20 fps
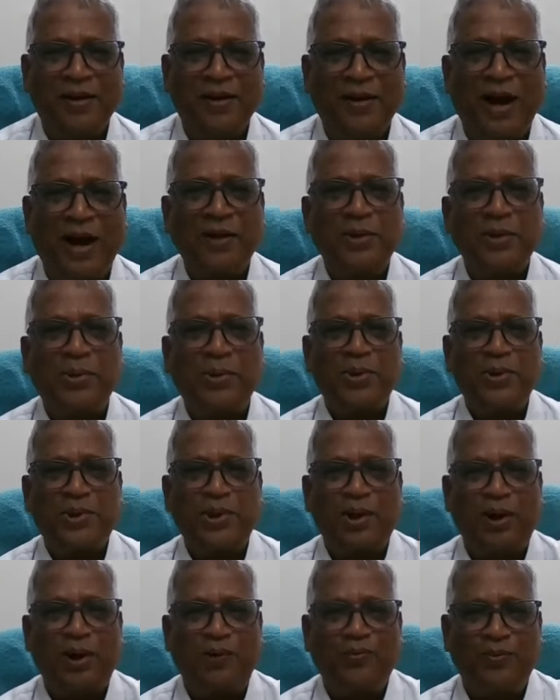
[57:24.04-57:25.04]
Not the
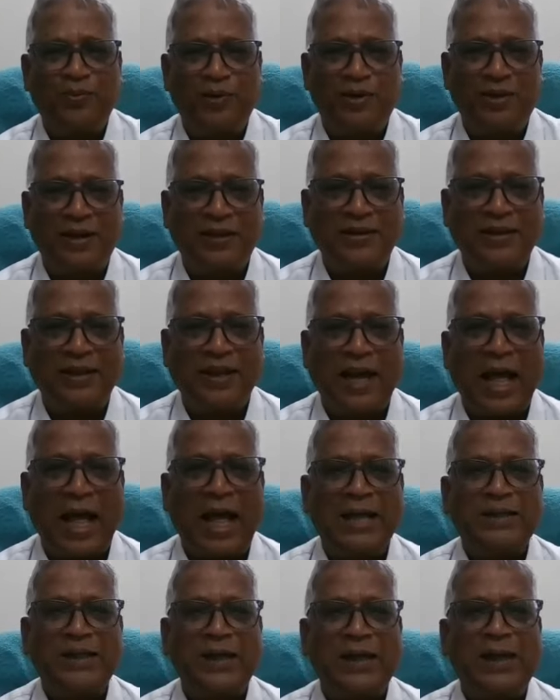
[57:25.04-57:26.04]
question of
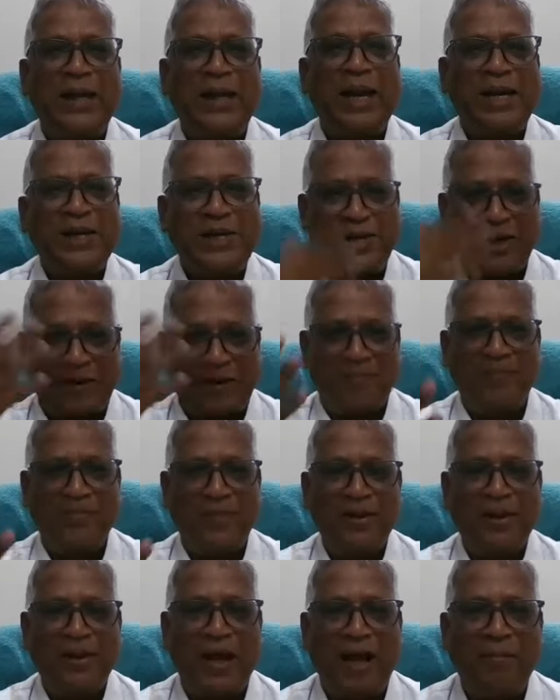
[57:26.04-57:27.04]
as a nation,
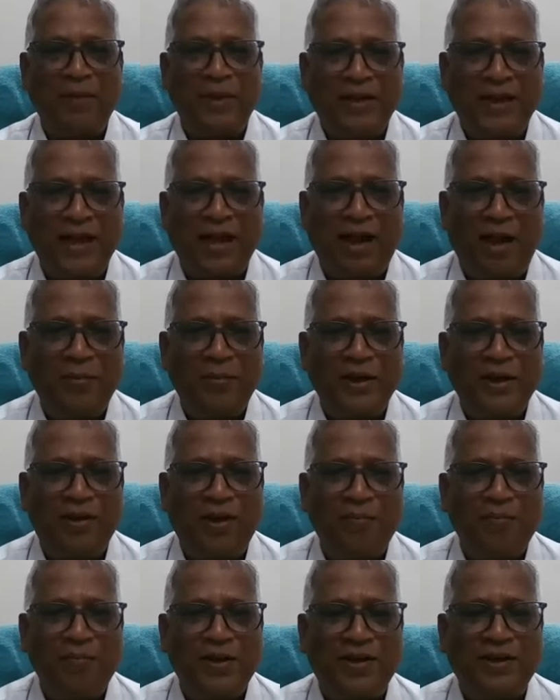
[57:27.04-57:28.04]

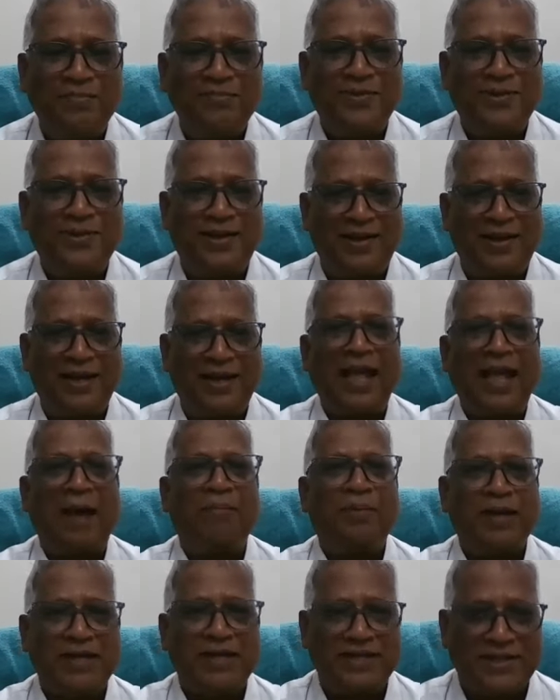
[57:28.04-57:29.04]
America becomes a
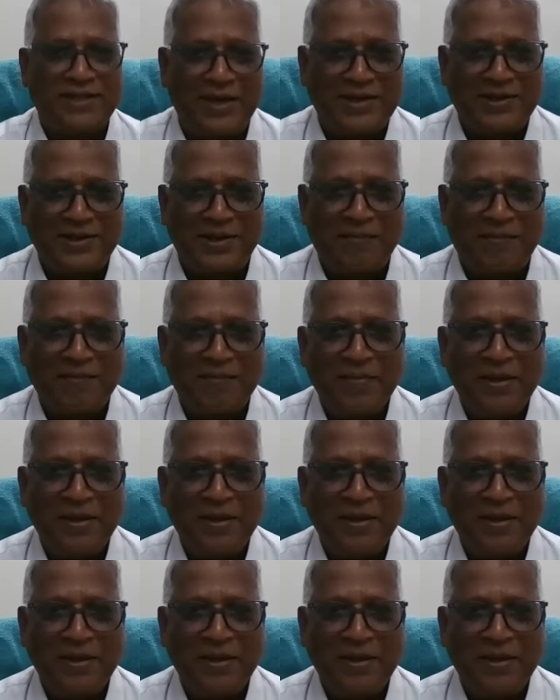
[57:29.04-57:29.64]
capitalist nation.